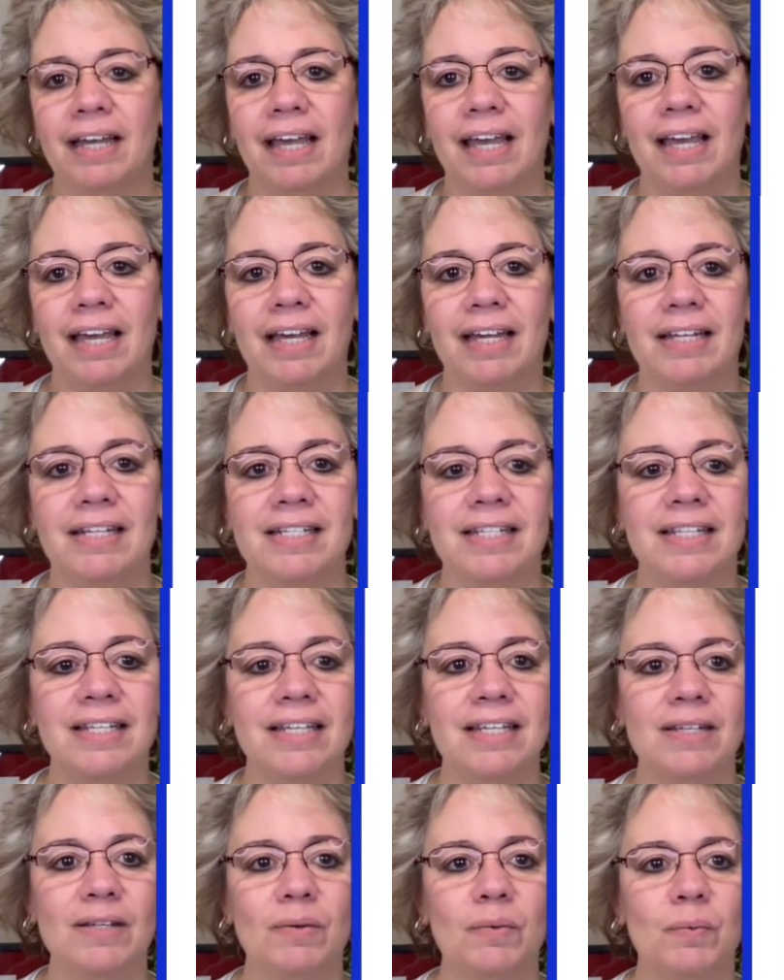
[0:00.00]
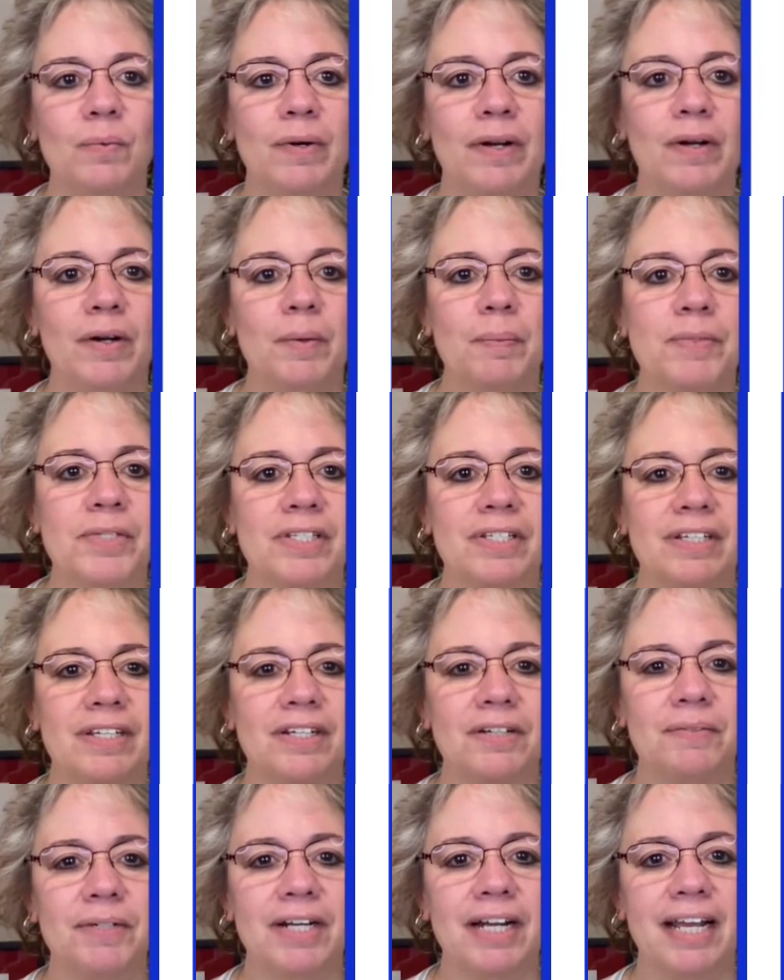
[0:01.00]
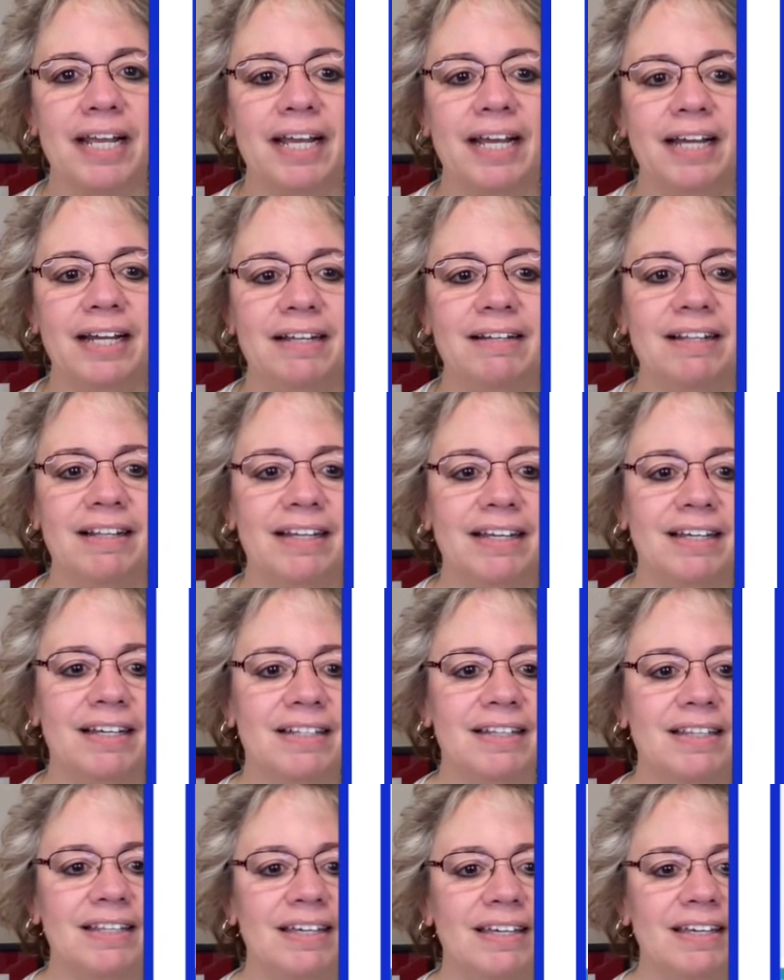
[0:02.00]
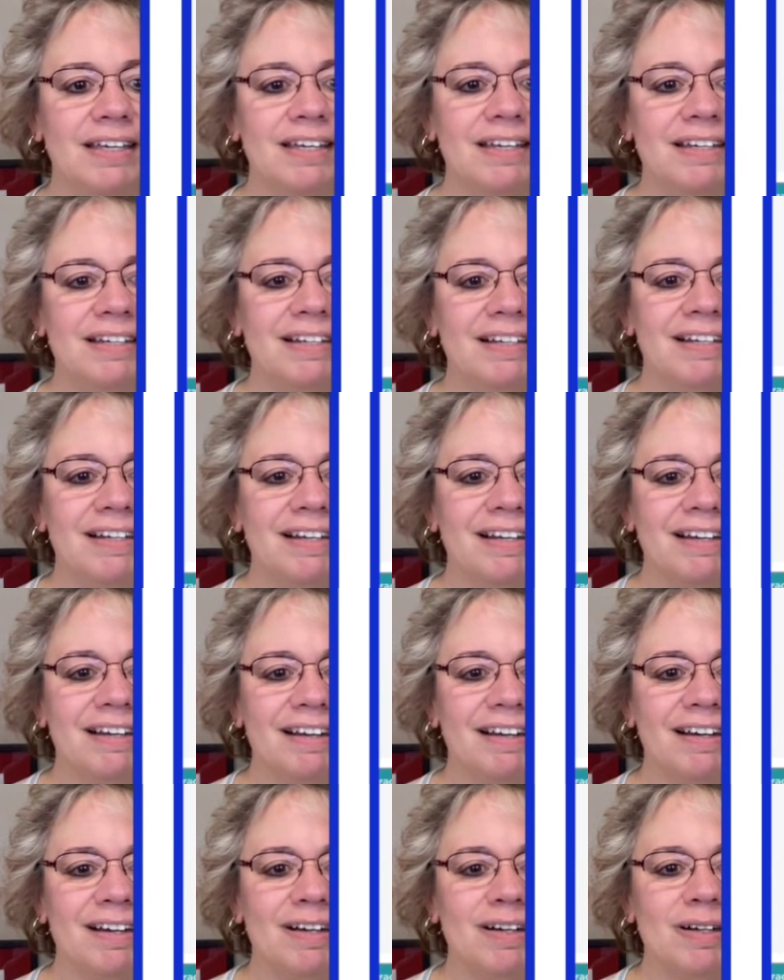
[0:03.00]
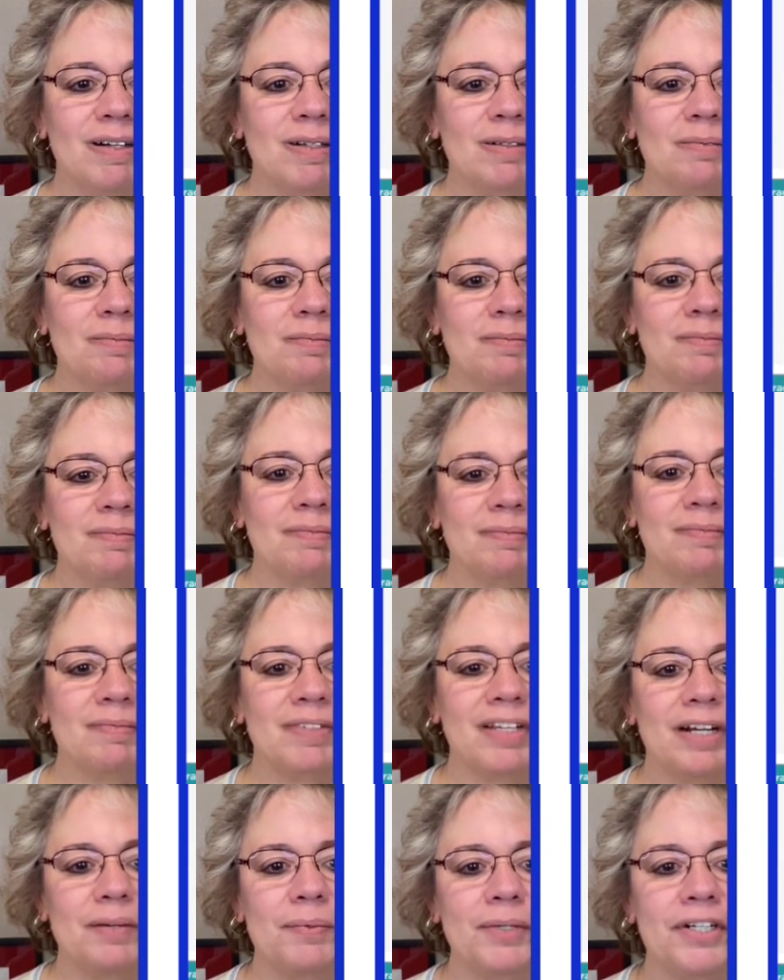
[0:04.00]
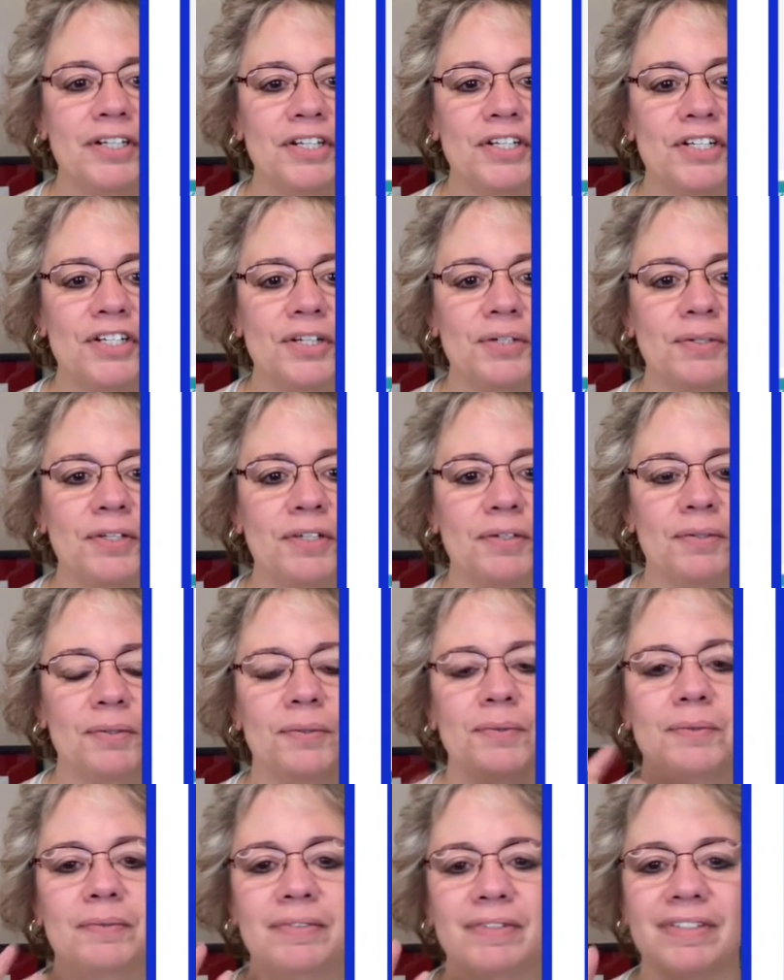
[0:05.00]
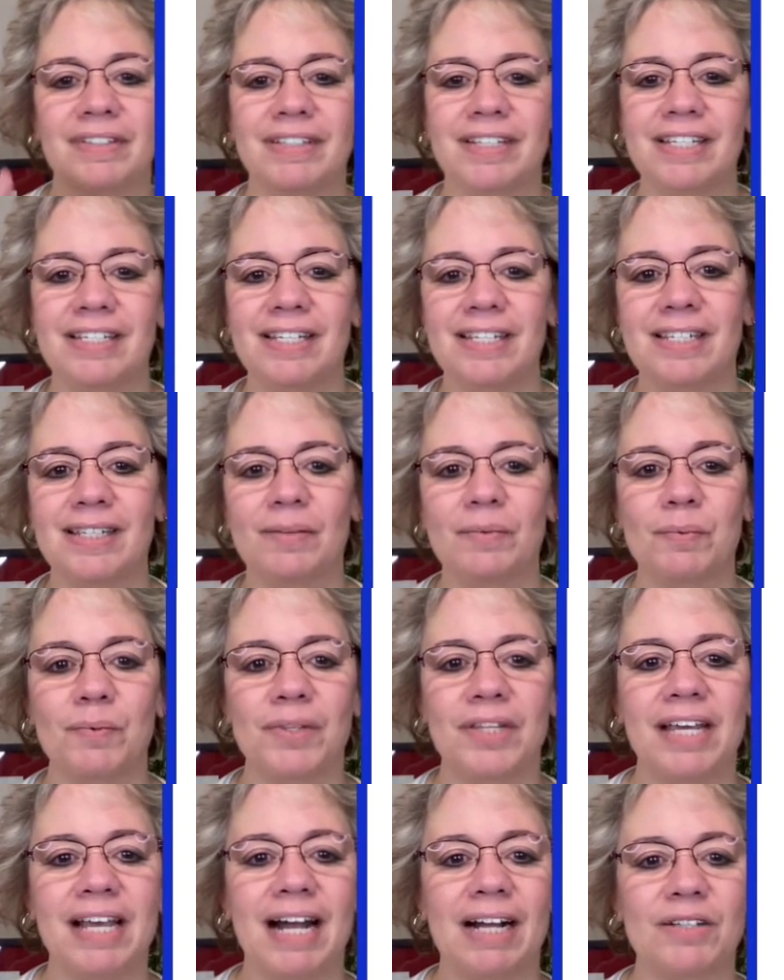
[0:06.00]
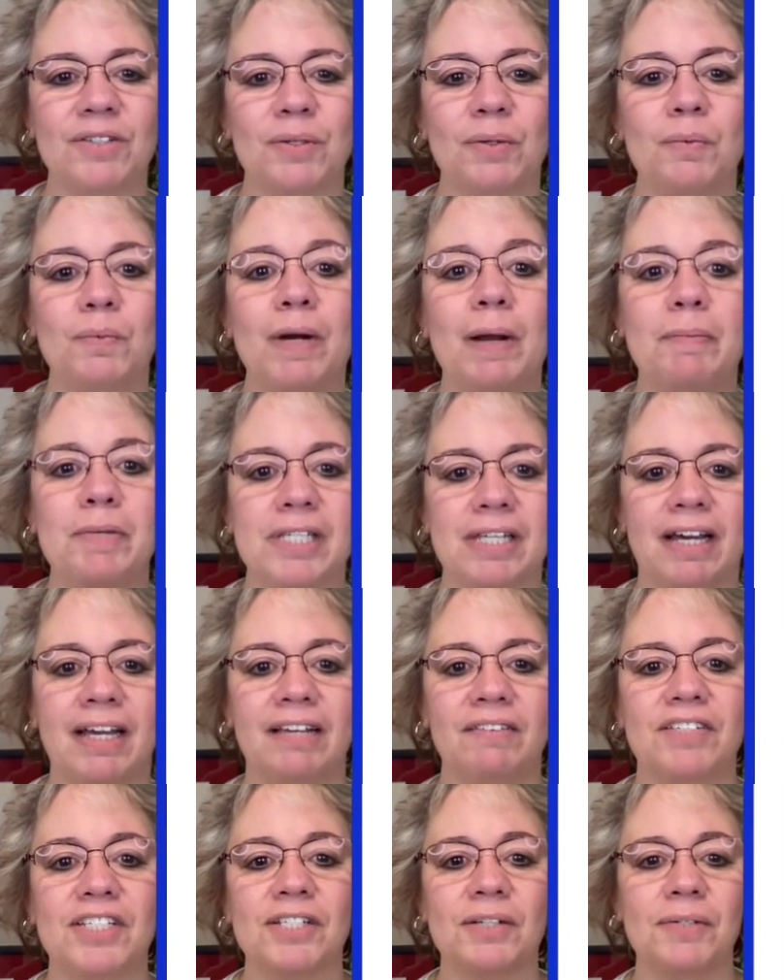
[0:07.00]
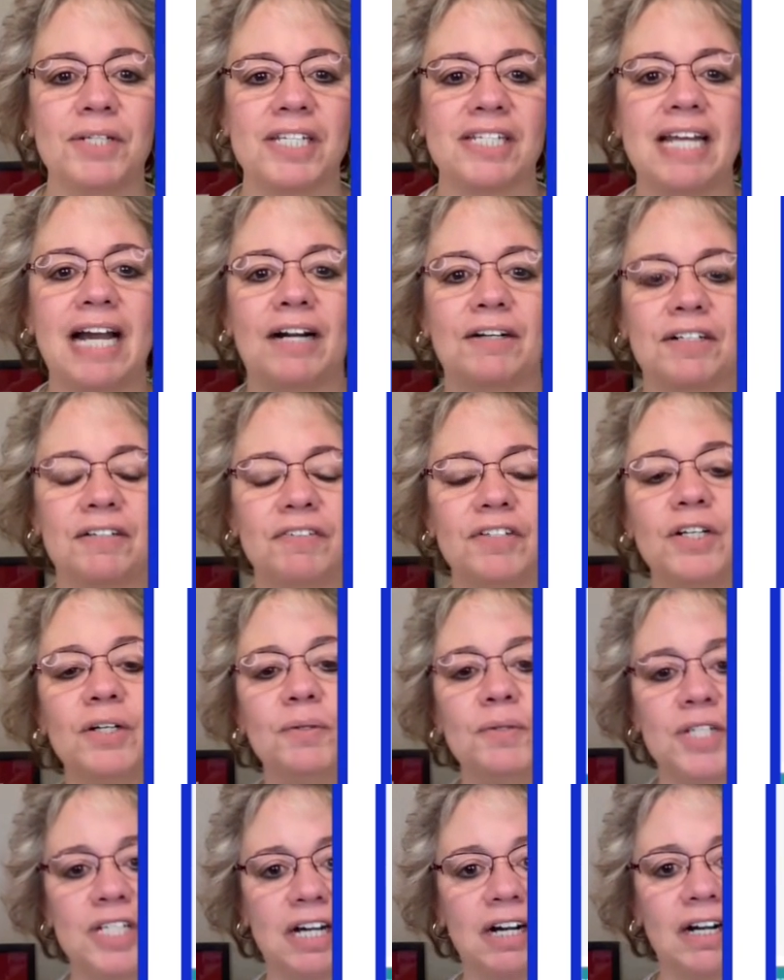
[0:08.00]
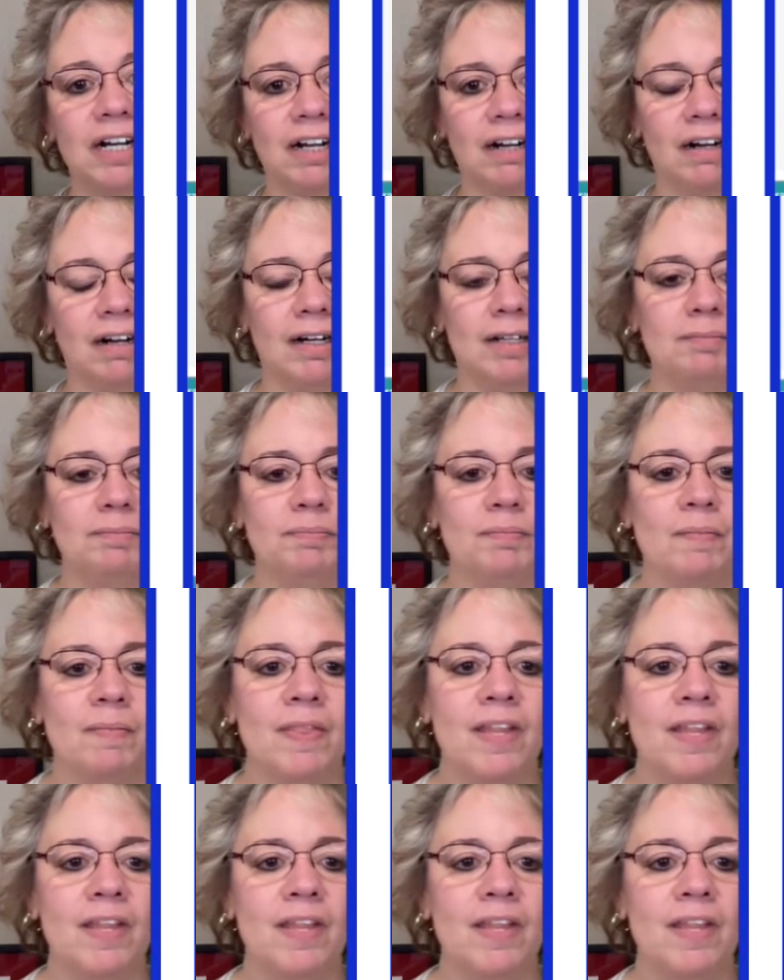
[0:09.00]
And this, oops, you know what? I had like the there. I wanted to show you. This is the actual website. So it's an hourofcode.com,